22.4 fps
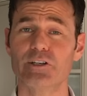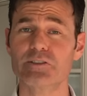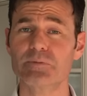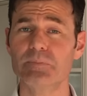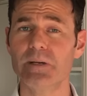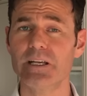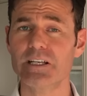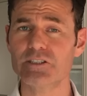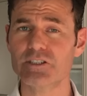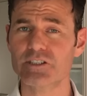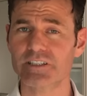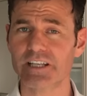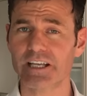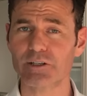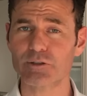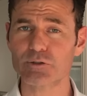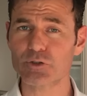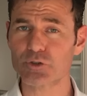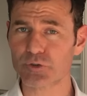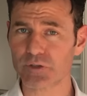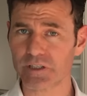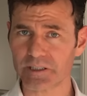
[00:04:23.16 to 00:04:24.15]
as mentioned, I
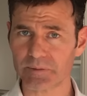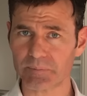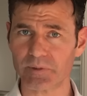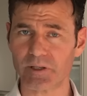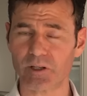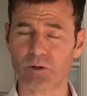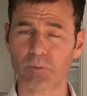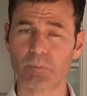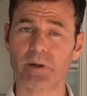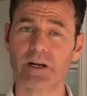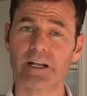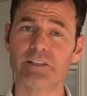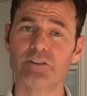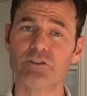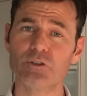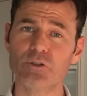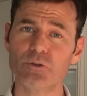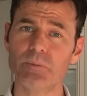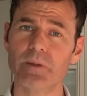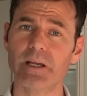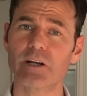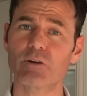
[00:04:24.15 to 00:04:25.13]
don't drink milk, but I
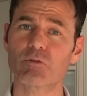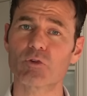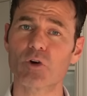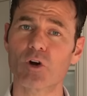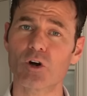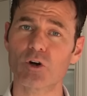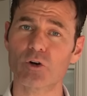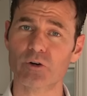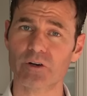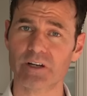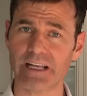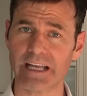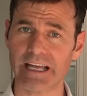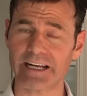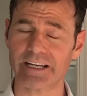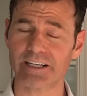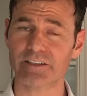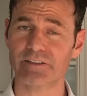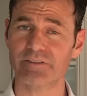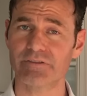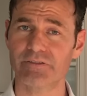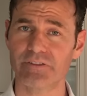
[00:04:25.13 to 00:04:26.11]
do make raw
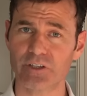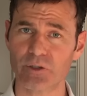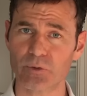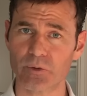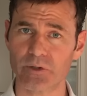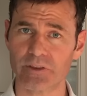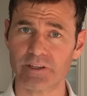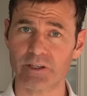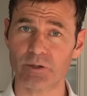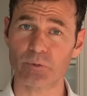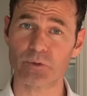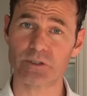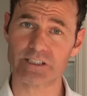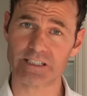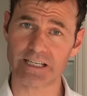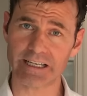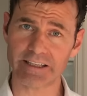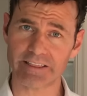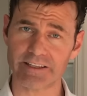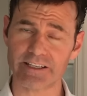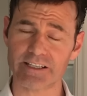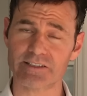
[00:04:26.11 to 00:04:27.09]
organic kefir with it, which
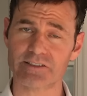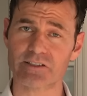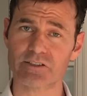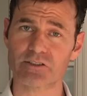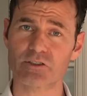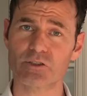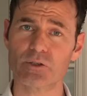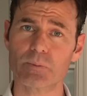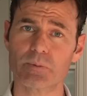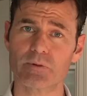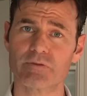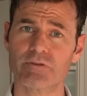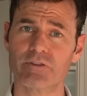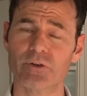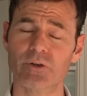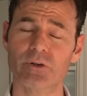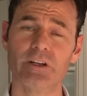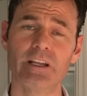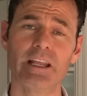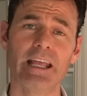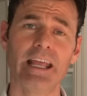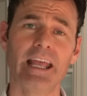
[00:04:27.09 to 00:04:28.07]
I think is a
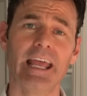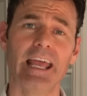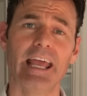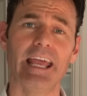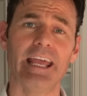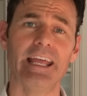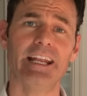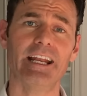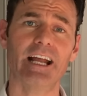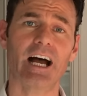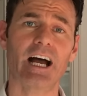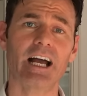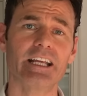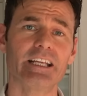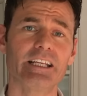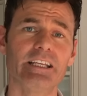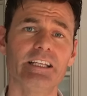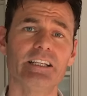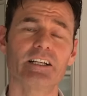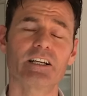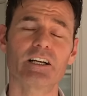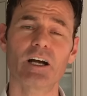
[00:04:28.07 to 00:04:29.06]
superfood, and I
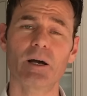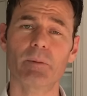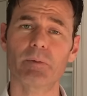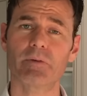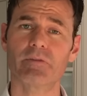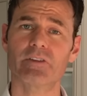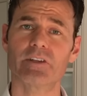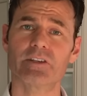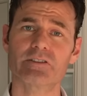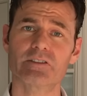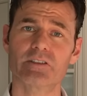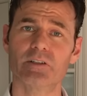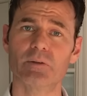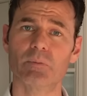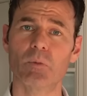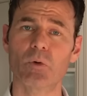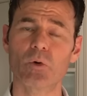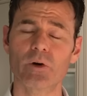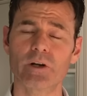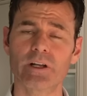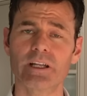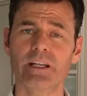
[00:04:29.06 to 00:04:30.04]
eat a cup of this in the
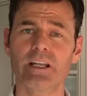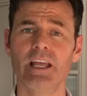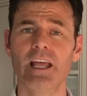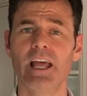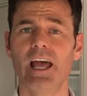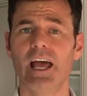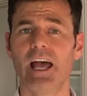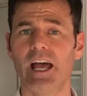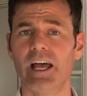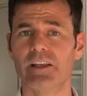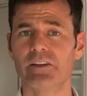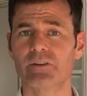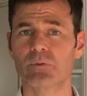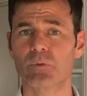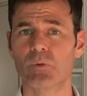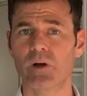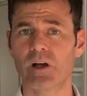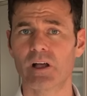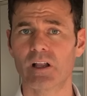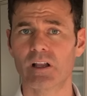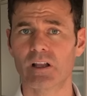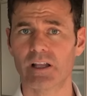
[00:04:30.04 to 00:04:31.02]
morning as
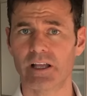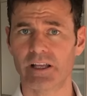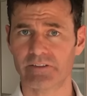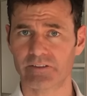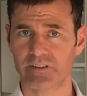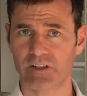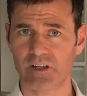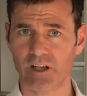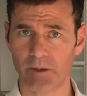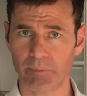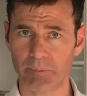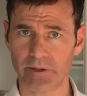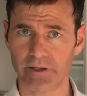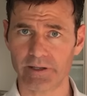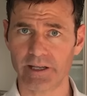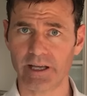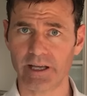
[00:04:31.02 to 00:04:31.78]
well as a cup at